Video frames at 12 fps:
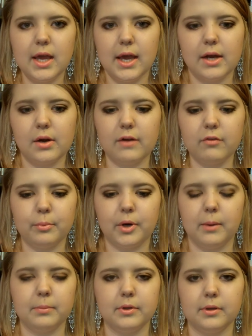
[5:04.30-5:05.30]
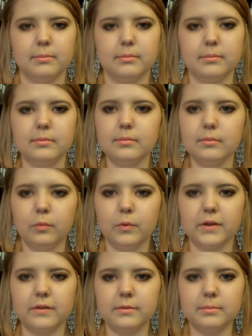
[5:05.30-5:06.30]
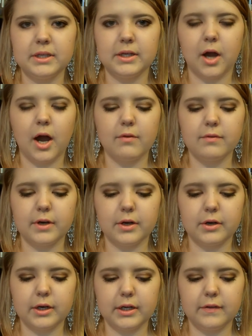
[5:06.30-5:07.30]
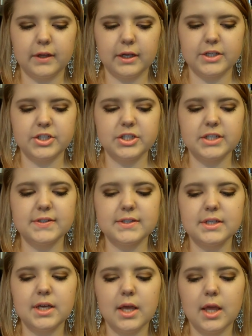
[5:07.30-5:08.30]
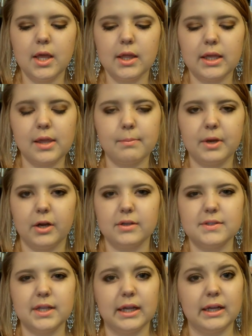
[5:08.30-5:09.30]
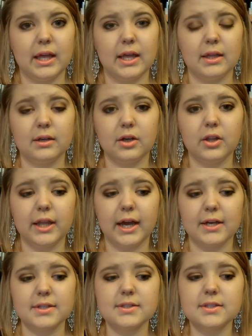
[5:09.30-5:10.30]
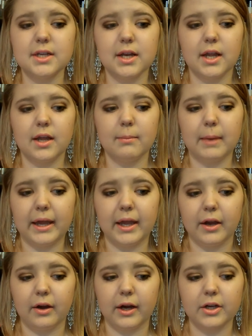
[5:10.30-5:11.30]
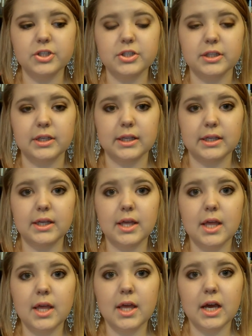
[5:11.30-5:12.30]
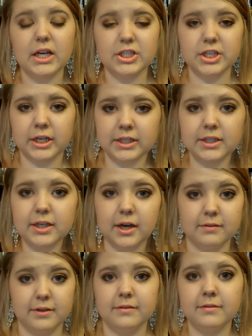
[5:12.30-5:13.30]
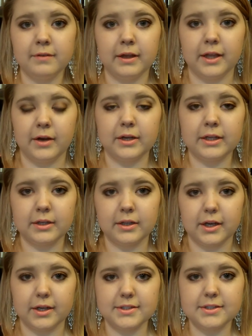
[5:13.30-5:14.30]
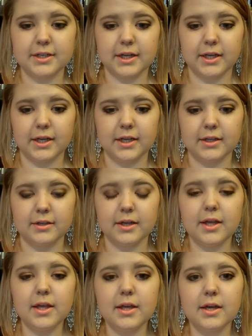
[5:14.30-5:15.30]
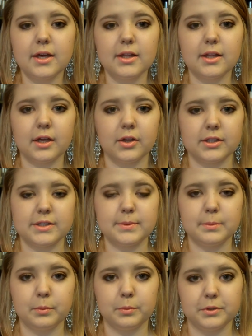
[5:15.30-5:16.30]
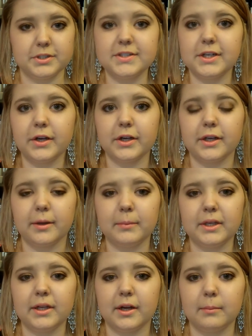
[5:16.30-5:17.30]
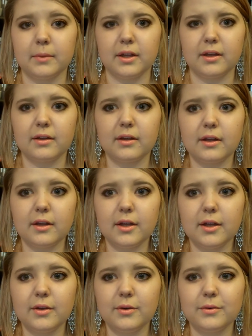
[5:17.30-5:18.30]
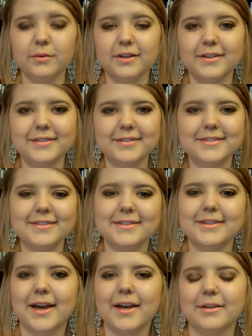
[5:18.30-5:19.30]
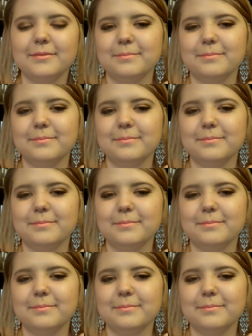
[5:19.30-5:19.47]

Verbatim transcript: I don't have a problem with being confident or anything. It's just like embarrassing in class today. My hair actually like a chunk of it fell out in class today and all these people were staring at me and I'm like, oh, yeah,